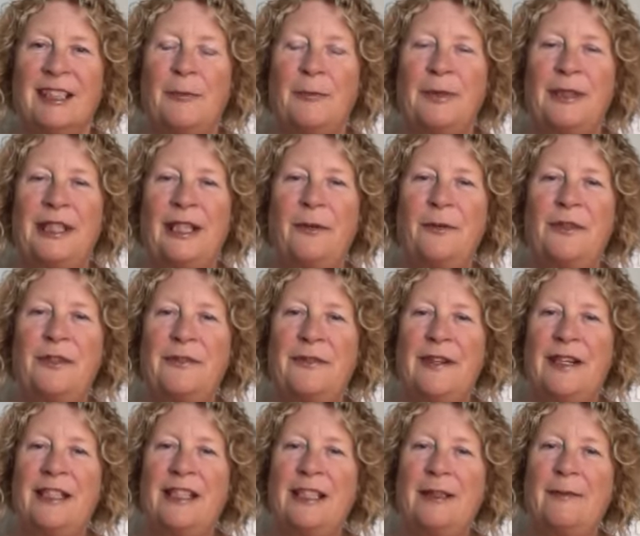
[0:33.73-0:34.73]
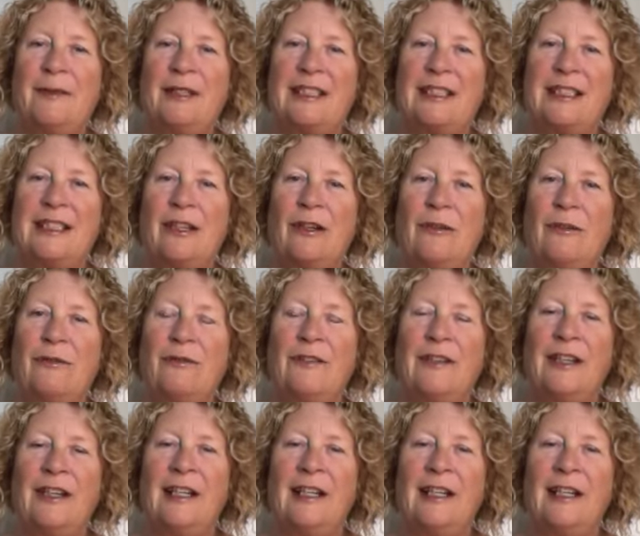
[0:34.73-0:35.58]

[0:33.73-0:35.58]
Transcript: but I was finding myself